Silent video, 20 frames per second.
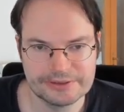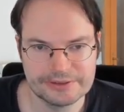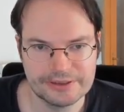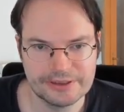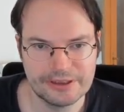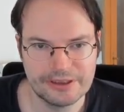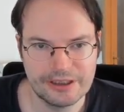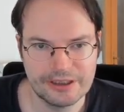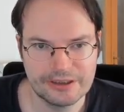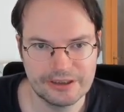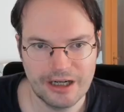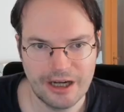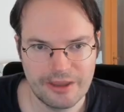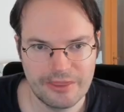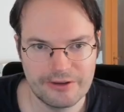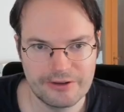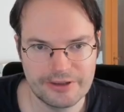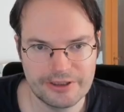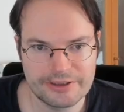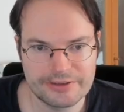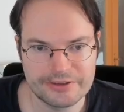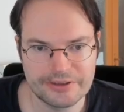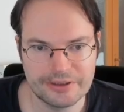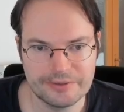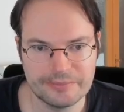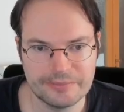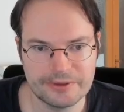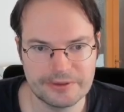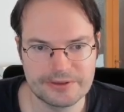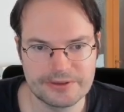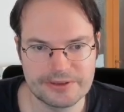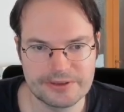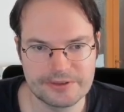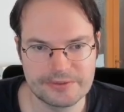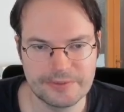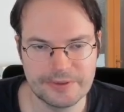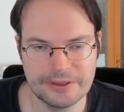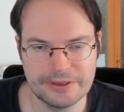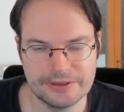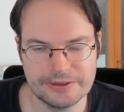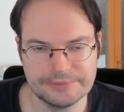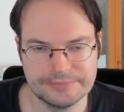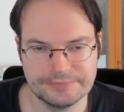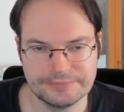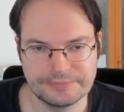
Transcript: There are other examples as well.